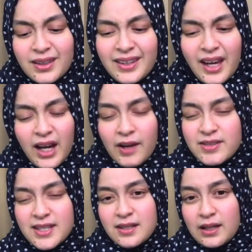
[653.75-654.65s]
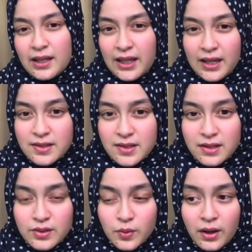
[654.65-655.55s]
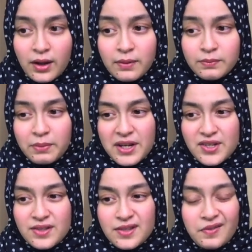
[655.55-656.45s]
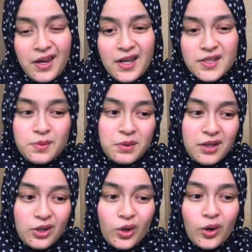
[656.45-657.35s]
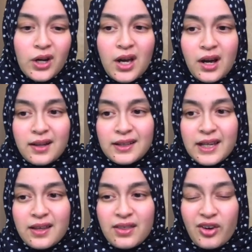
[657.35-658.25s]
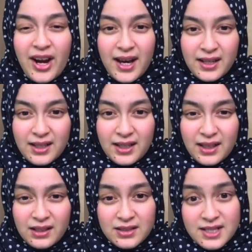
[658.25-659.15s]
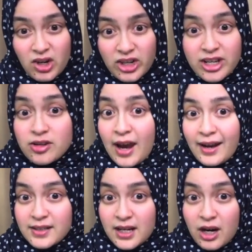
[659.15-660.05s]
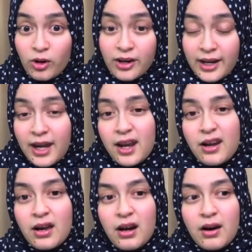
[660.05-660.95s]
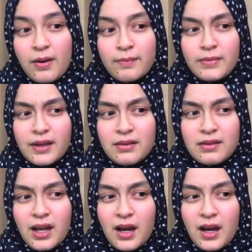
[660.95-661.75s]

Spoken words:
yeah, I've seen like cases where patients have asked me, like, their acne started to acting up again, and then they